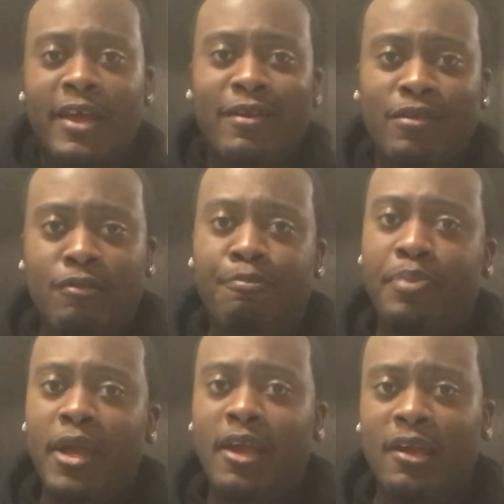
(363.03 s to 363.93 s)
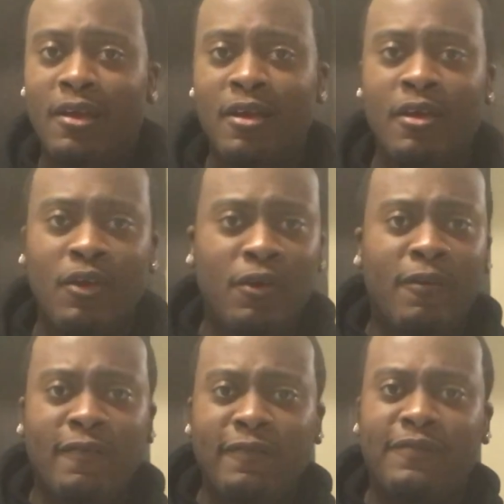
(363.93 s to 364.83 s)
in this big
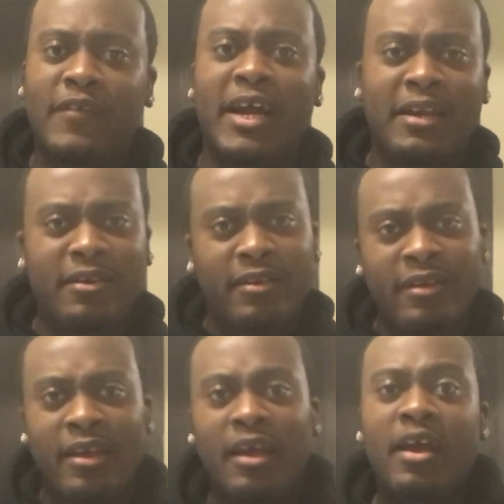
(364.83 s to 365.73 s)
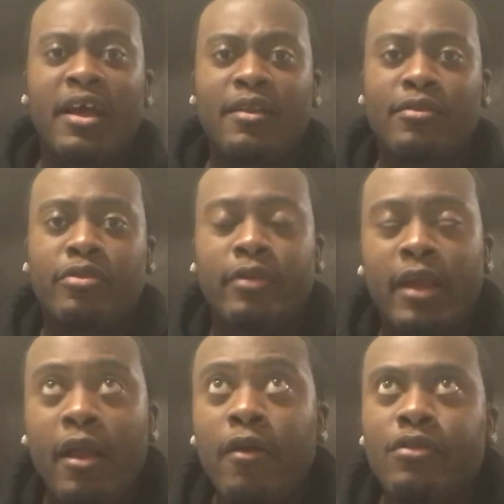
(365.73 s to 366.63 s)
fight. And
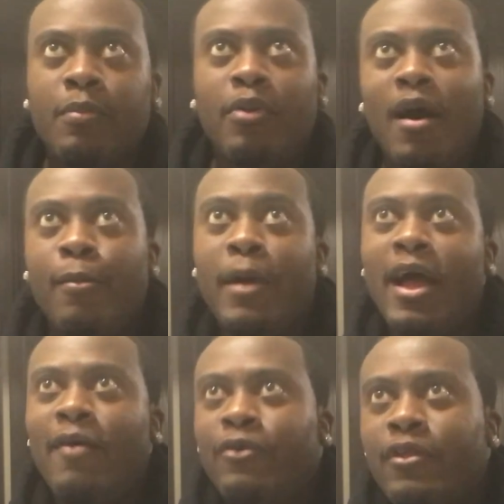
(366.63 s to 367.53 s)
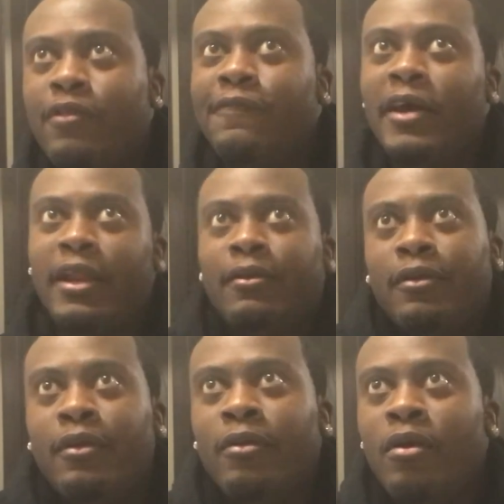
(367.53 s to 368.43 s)
here's the problem I have with this fight.
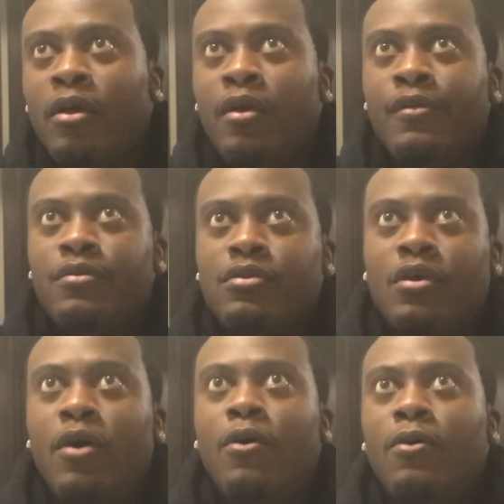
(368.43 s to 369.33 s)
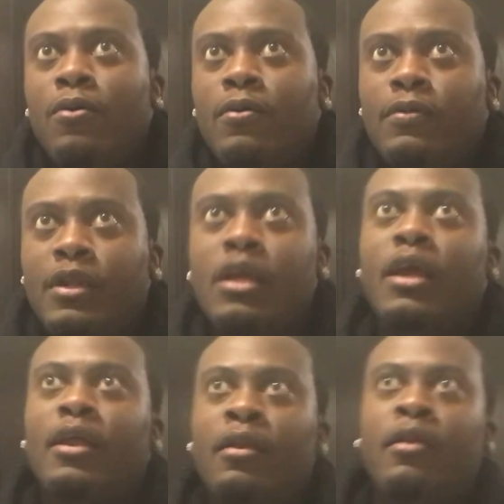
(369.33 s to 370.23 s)
So
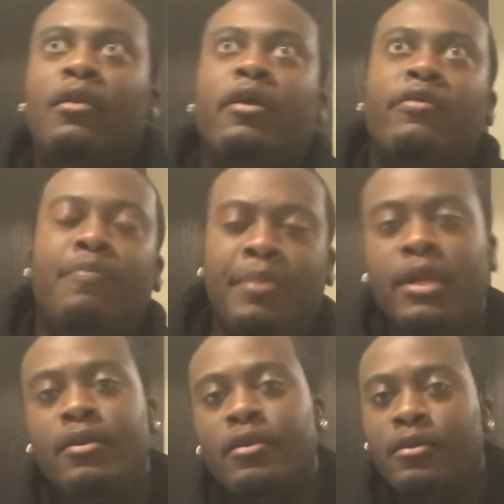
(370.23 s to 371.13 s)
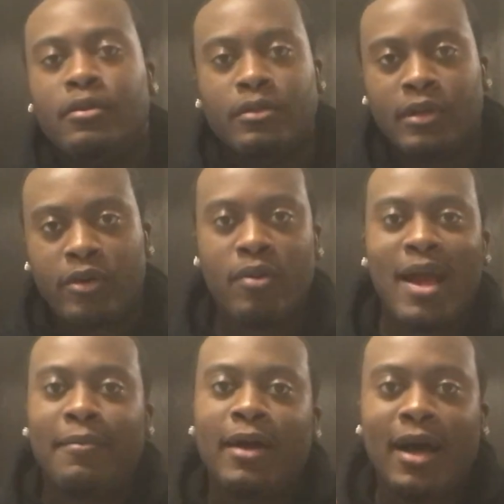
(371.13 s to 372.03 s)
Negan is beating the
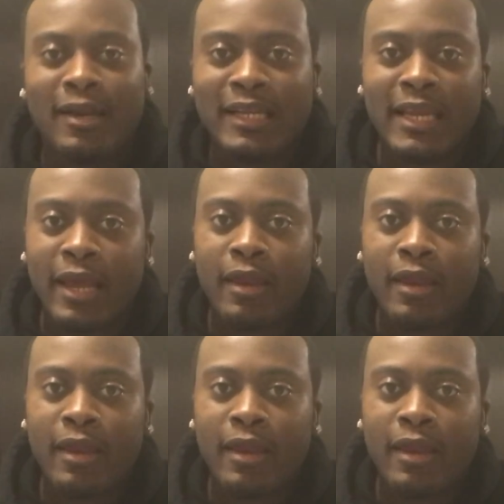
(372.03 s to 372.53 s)
crap out of